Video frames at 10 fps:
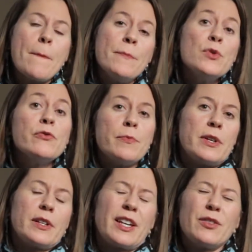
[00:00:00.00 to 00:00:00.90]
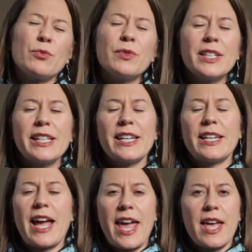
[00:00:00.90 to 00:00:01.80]
movement can really
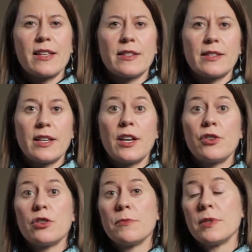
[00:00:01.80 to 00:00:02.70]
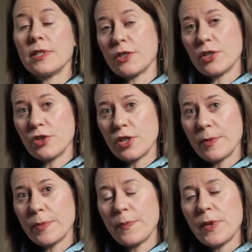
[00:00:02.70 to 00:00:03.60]
enhance your musicianship.